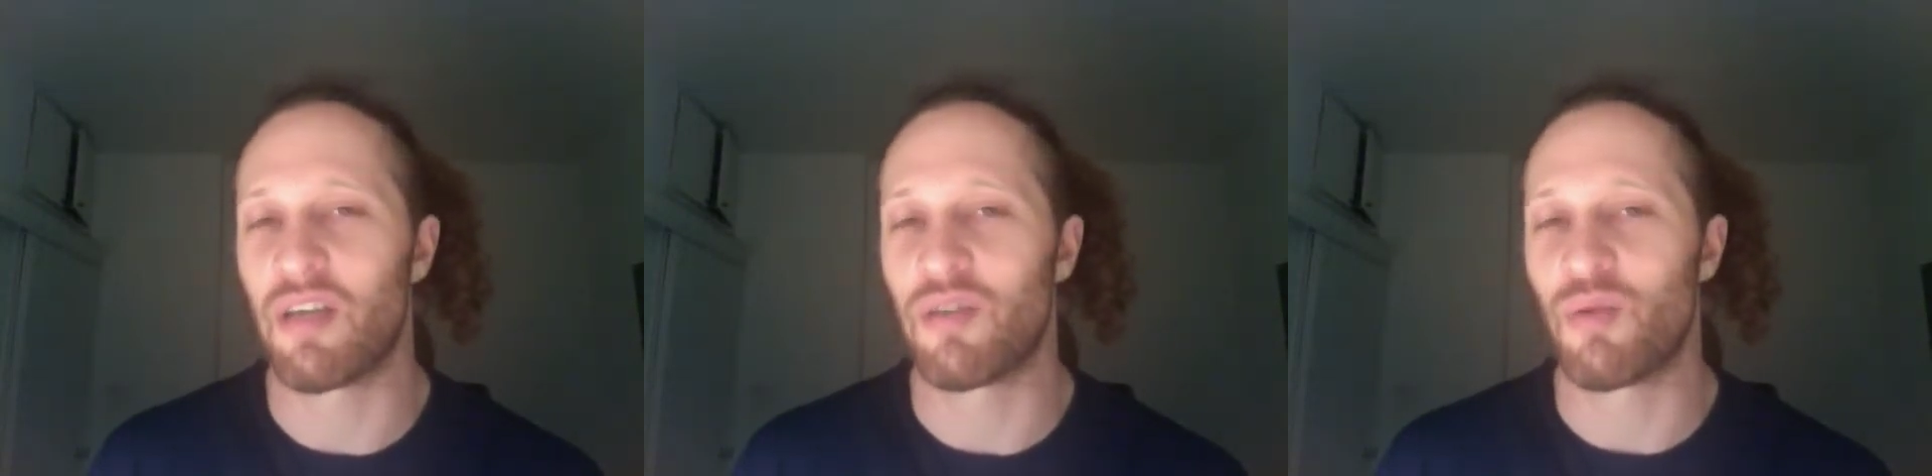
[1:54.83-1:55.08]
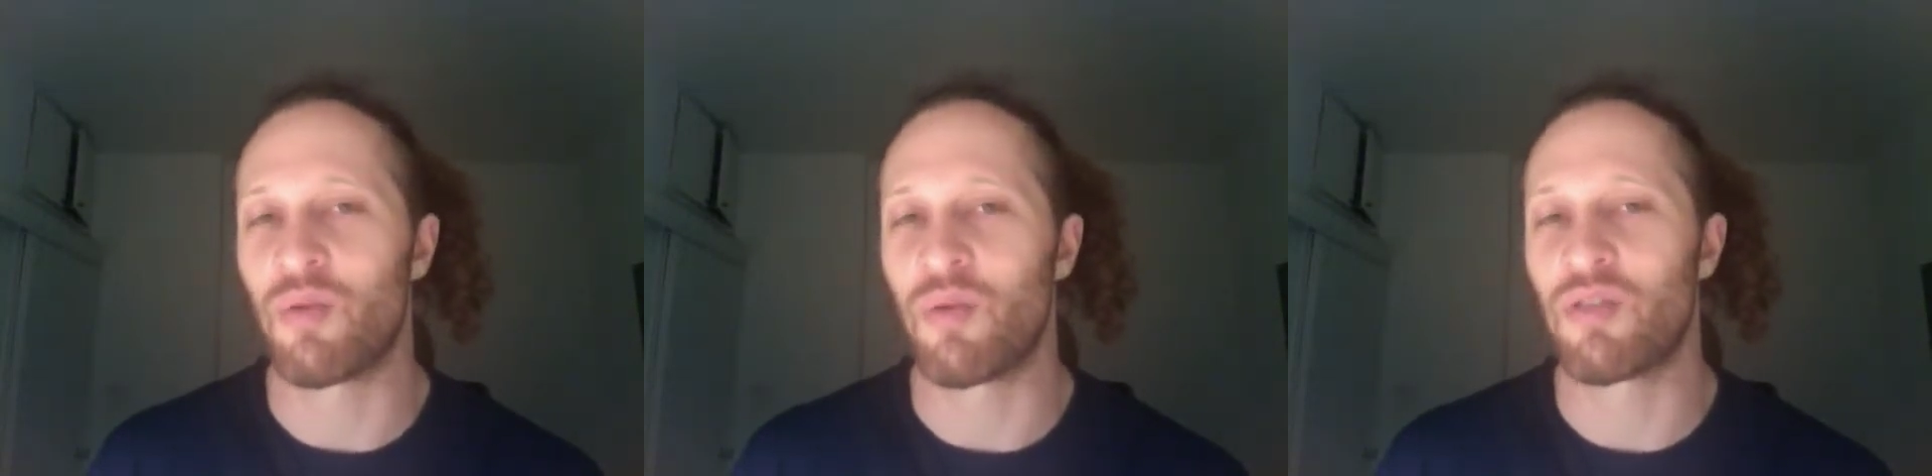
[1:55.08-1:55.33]

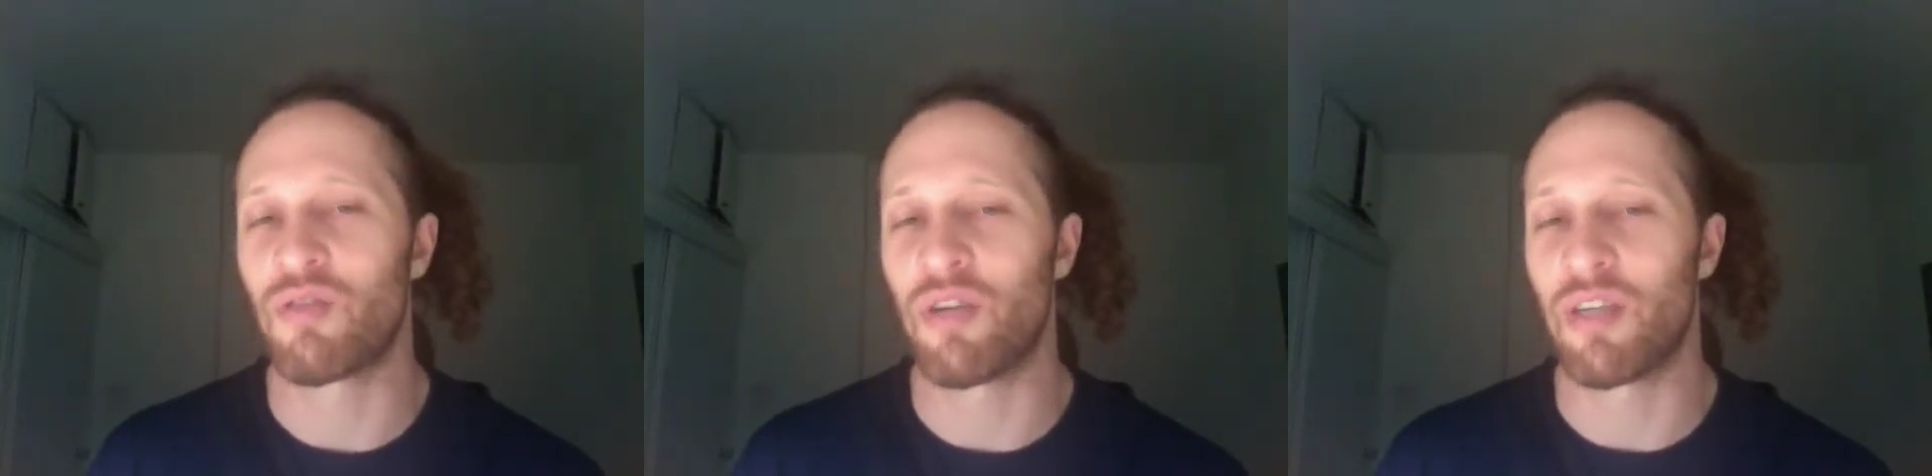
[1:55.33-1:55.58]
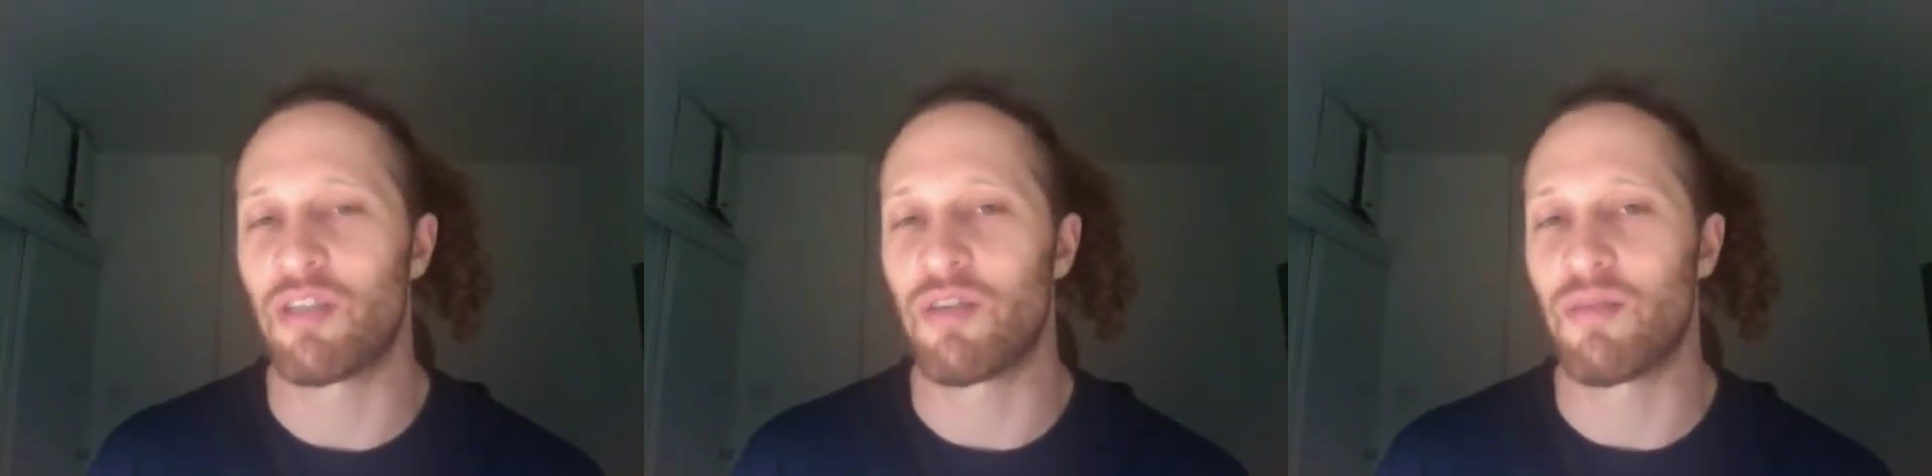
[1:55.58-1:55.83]
has always
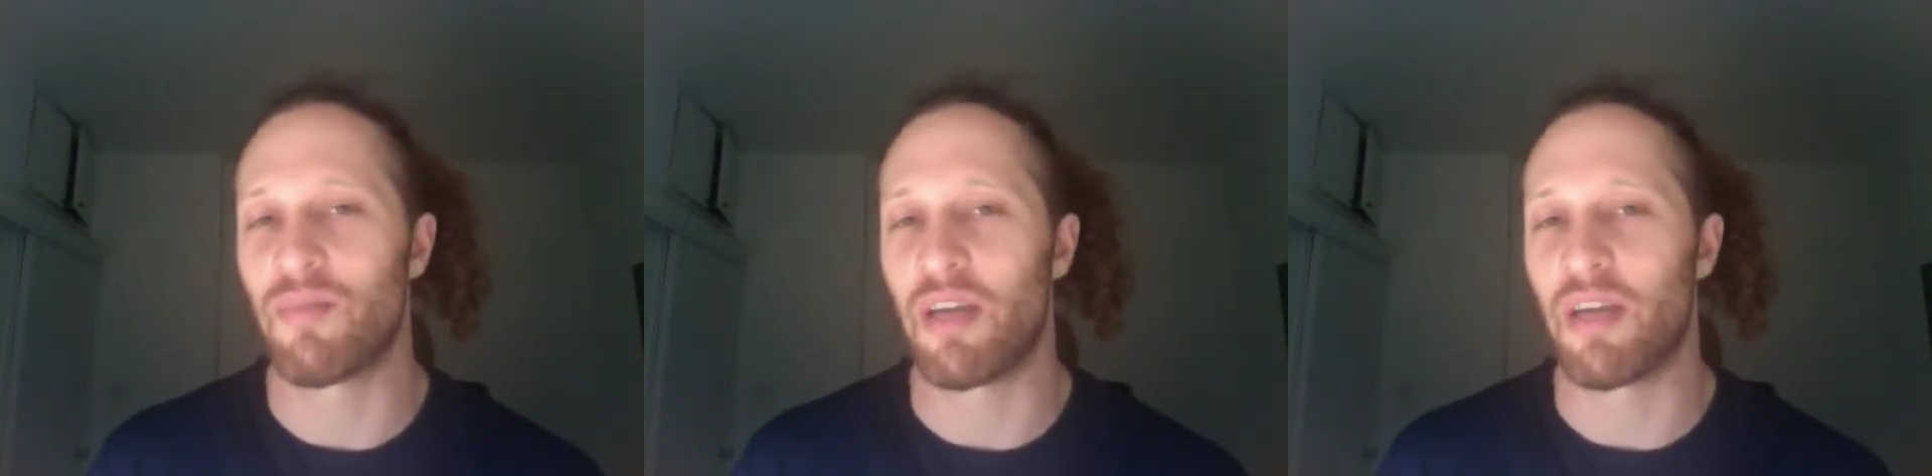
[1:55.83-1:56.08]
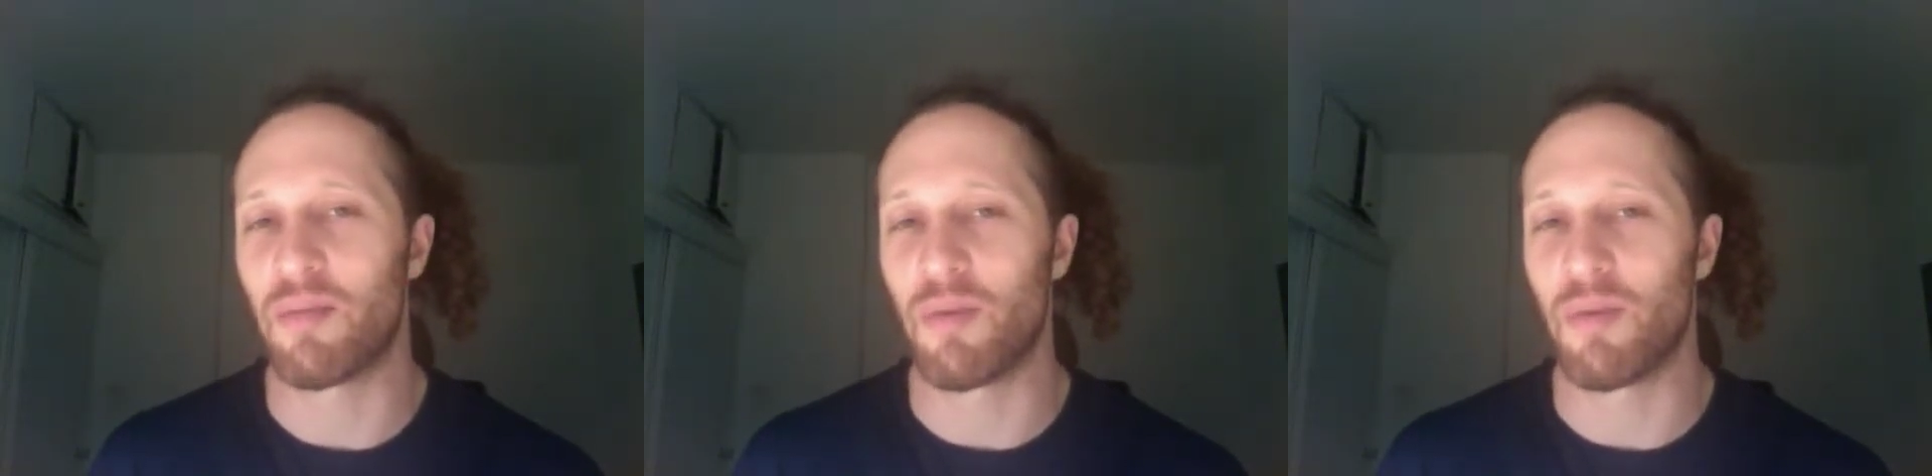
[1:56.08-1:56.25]
tried to make